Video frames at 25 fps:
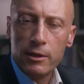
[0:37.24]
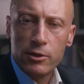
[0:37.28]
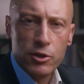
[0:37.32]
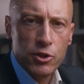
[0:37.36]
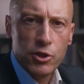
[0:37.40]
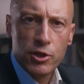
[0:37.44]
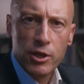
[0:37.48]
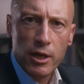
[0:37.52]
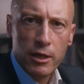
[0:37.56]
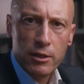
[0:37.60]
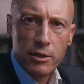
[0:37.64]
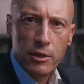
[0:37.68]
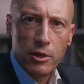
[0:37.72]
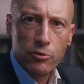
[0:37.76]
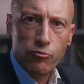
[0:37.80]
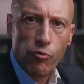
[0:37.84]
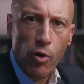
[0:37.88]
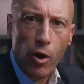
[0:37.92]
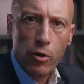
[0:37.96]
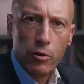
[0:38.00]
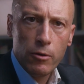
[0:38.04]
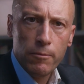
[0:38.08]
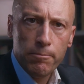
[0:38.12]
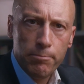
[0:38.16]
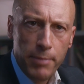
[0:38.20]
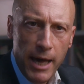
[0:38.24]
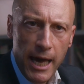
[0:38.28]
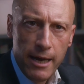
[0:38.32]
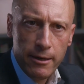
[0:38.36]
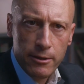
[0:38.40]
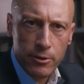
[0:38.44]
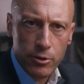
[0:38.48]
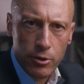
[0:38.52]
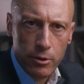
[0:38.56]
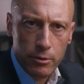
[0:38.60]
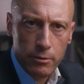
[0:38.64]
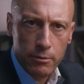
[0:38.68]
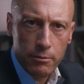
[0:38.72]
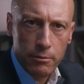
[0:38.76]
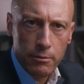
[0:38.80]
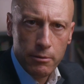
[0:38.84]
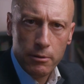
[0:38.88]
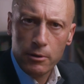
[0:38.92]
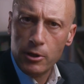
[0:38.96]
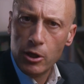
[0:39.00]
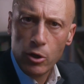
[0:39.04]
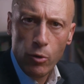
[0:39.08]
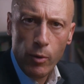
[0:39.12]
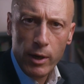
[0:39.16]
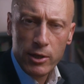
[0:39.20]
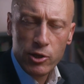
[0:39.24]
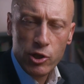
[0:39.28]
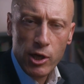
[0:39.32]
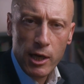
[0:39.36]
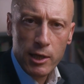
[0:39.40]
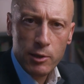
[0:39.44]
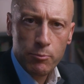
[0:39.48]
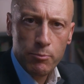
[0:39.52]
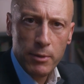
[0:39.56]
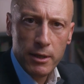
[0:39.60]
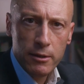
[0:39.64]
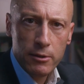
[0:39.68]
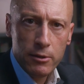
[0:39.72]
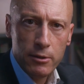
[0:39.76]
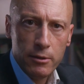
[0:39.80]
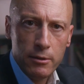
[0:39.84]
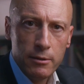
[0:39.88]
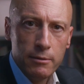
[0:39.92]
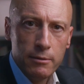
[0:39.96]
it's just a raw comparison. No adjustments?